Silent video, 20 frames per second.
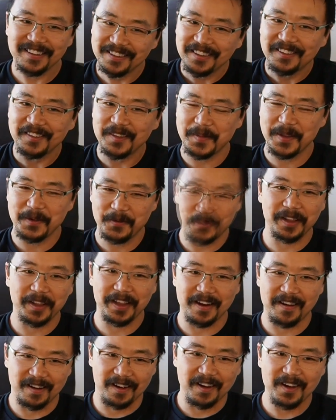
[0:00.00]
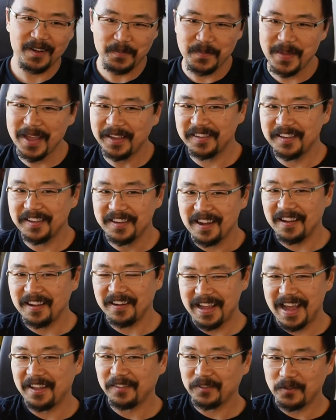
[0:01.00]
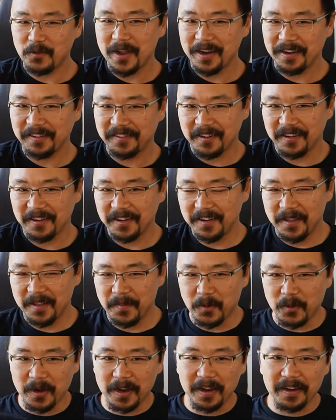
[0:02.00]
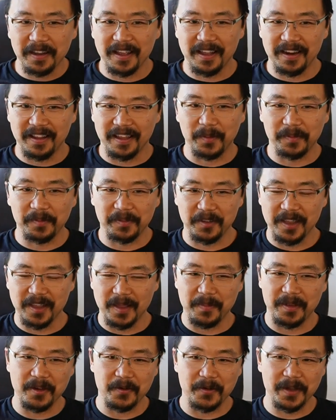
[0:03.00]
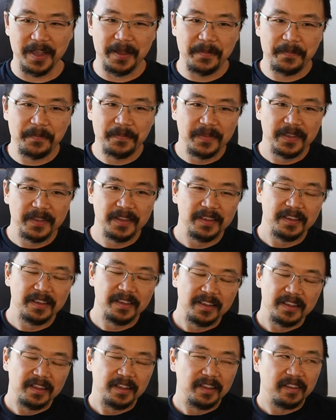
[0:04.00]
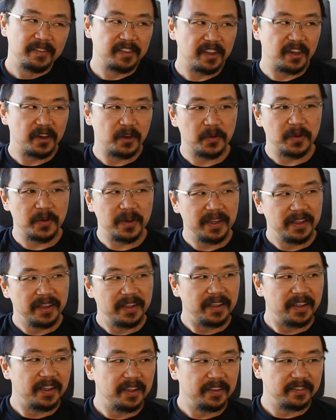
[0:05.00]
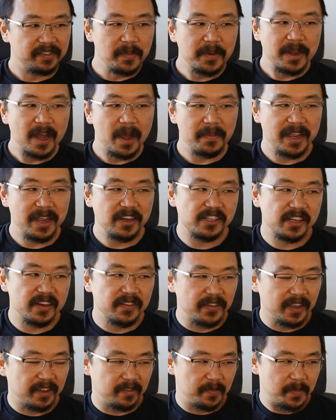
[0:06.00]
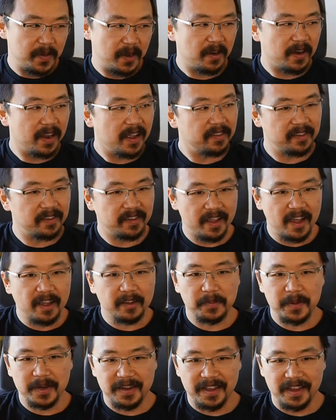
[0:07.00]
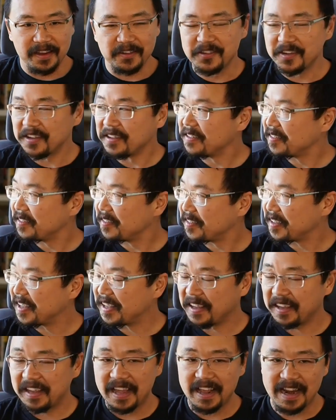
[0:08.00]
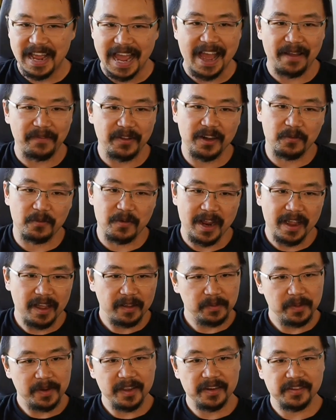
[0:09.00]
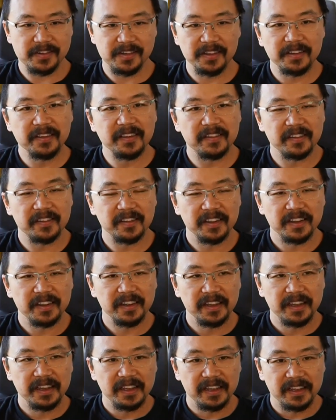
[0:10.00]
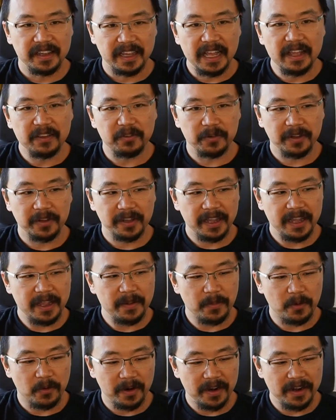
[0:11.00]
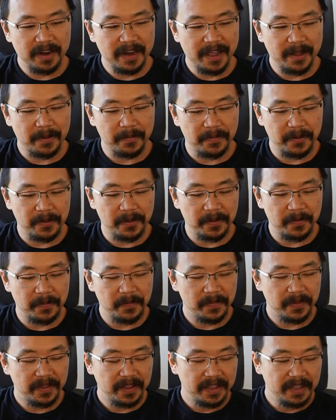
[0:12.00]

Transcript: it just to be really hard, it makes it not as quite as hard anymore, and it helps you keep going. So some combination of experience and expectations and having the right expectations is really important and helpful.